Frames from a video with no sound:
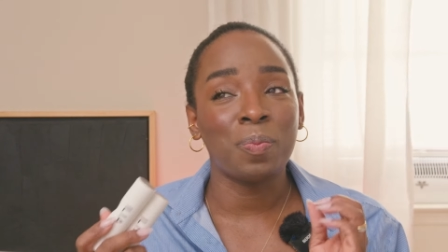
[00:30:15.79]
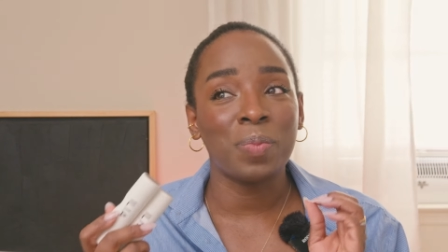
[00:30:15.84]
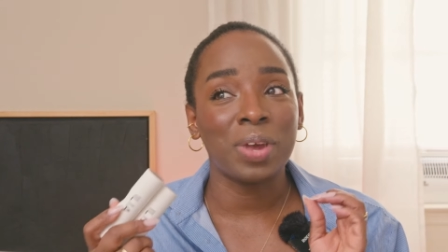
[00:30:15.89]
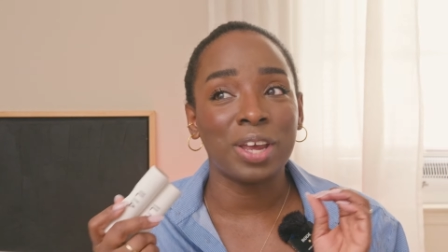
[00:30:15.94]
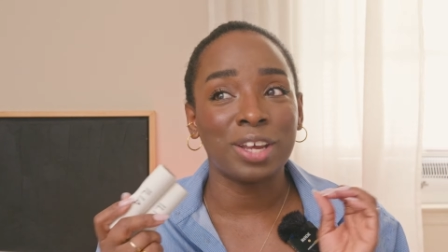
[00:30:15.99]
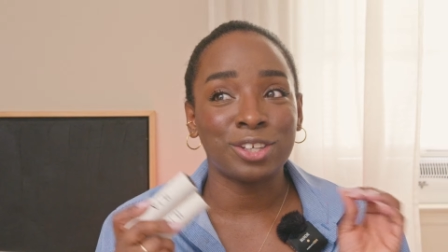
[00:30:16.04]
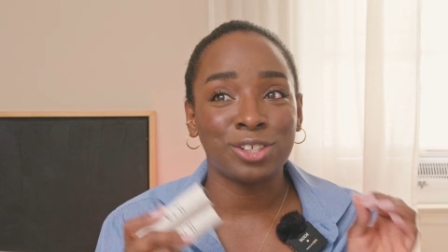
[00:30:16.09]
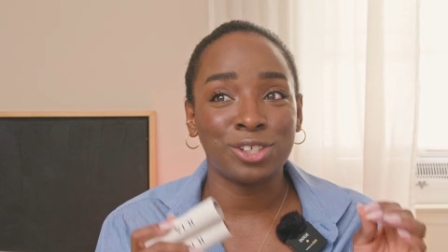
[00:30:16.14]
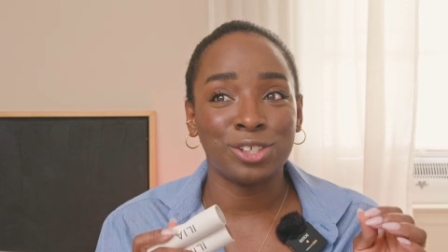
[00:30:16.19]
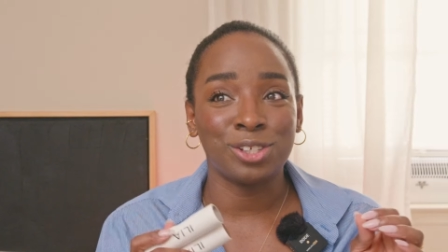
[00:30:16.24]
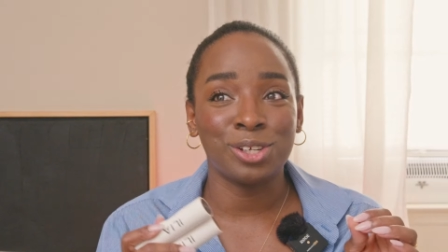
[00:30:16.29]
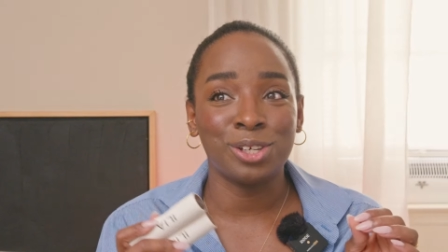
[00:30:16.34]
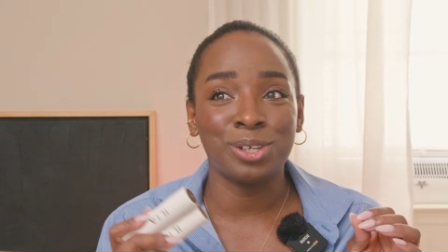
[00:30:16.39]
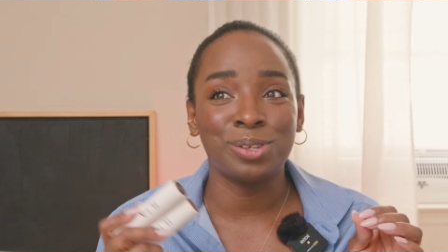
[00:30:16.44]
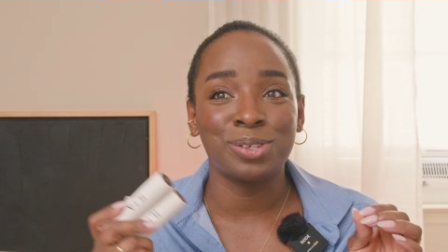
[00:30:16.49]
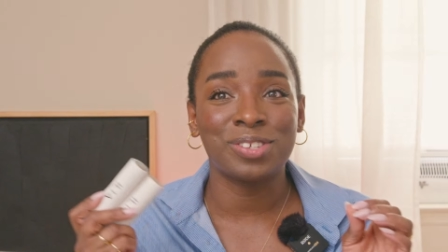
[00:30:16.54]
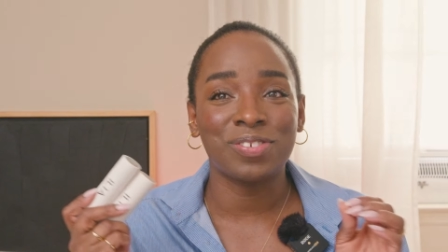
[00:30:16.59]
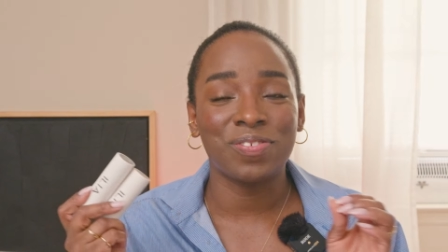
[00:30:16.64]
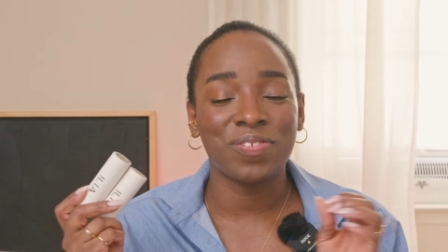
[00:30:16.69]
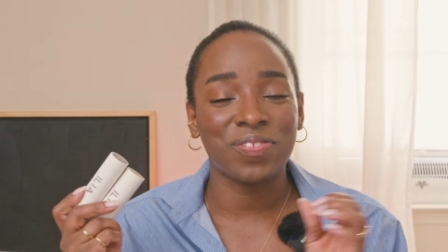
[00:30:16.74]

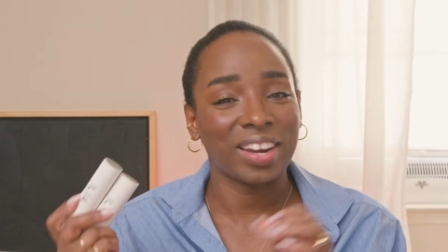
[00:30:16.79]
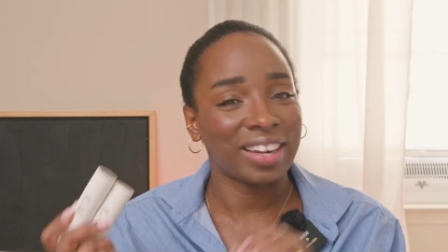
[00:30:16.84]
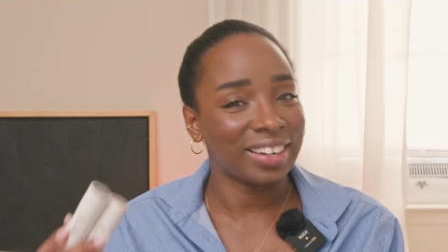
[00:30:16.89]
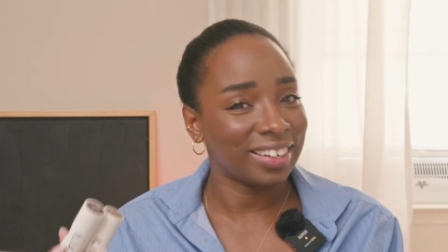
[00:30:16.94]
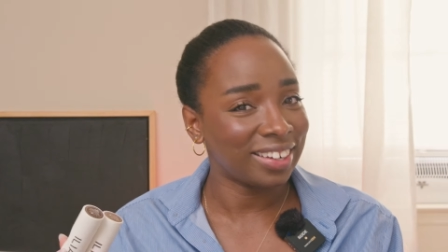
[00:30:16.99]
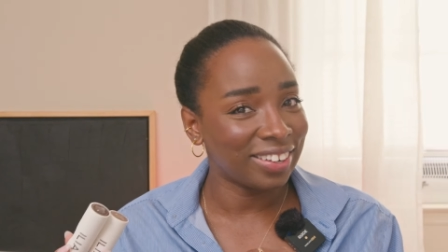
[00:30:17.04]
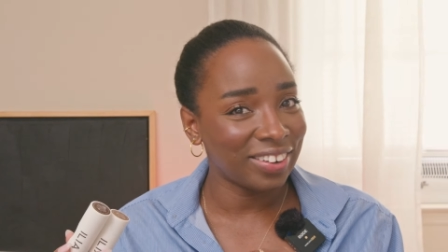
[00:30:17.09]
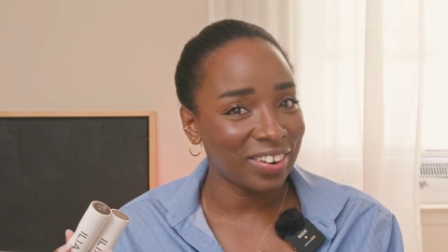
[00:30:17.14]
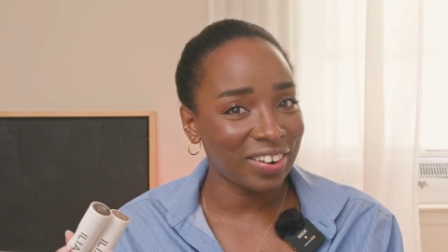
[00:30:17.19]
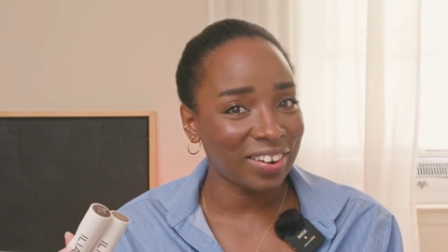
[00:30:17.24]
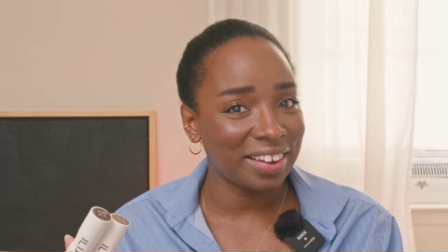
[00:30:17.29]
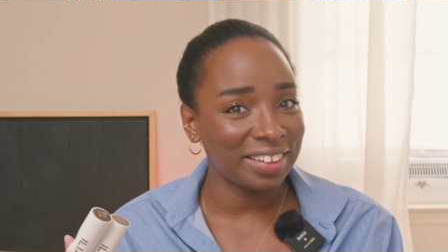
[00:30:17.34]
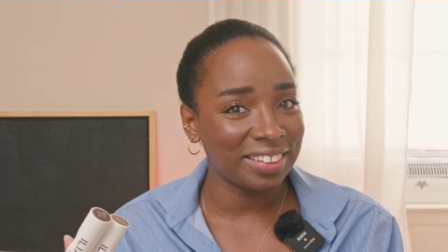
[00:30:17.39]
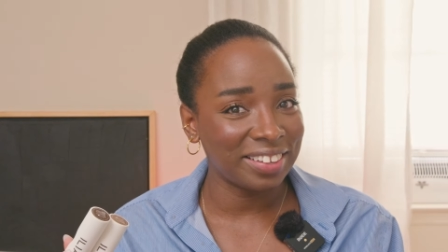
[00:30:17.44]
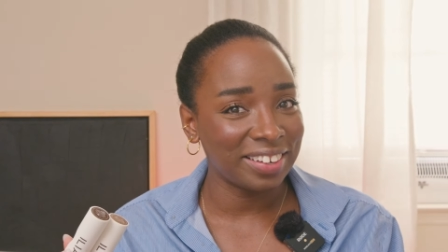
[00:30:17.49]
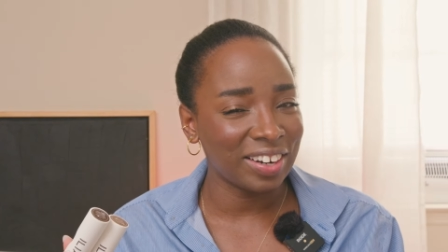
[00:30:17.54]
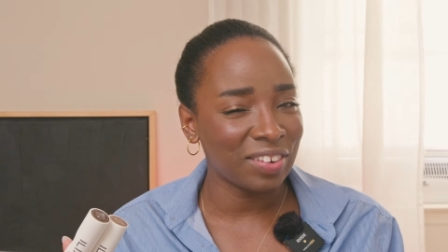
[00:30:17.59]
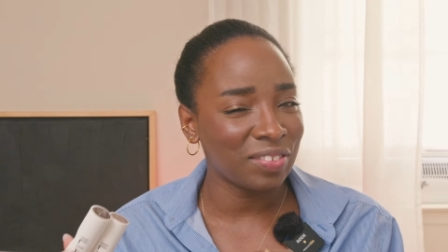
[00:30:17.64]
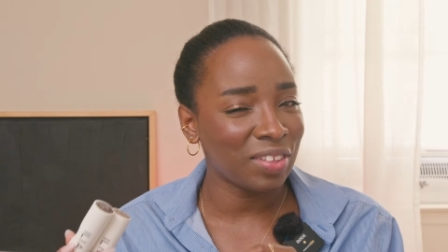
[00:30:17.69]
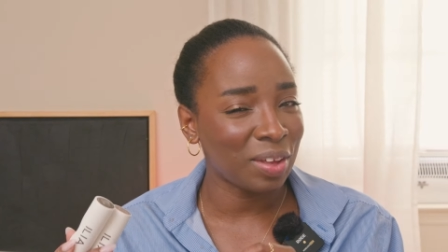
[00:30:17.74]
issues finding your
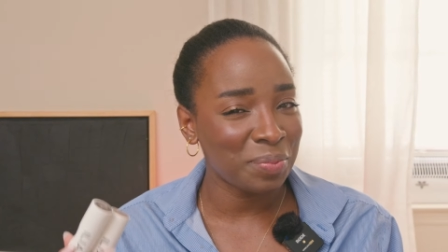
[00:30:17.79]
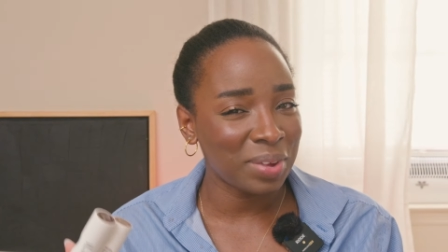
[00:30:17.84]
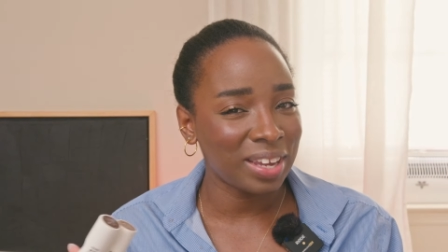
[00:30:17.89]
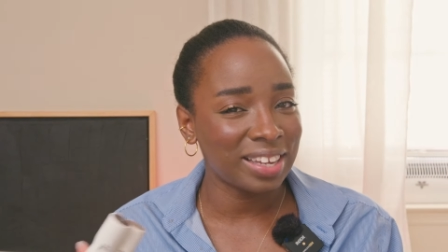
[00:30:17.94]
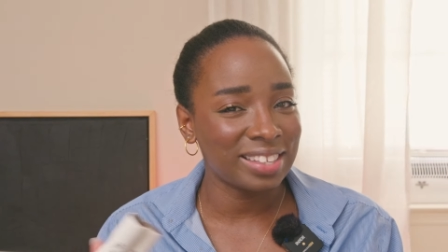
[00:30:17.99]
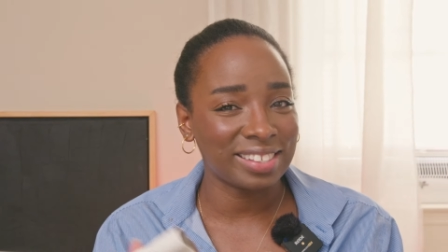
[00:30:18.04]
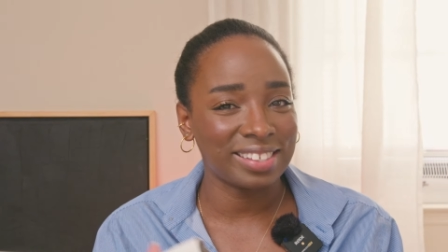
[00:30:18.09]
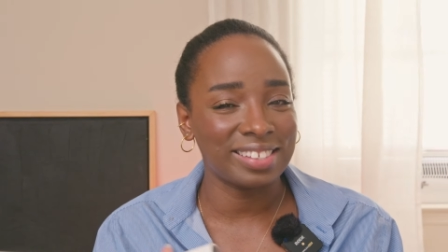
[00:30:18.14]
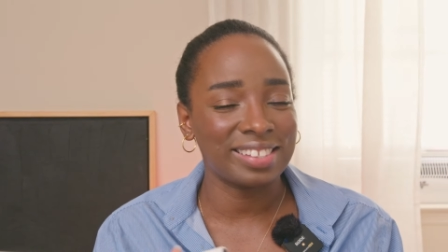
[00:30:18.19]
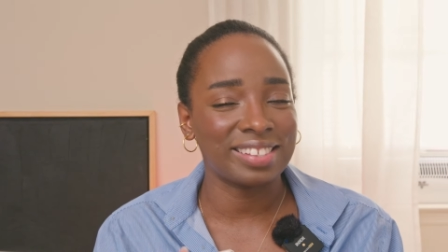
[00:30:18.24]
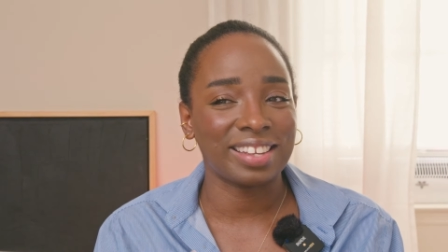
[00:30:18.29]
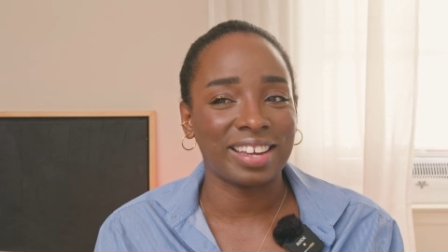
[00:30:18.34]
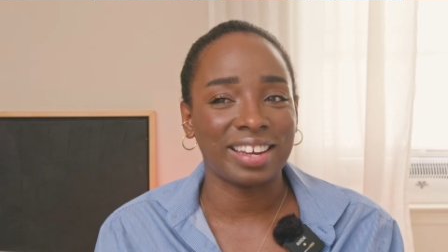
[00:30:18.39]
color, if that makes sense.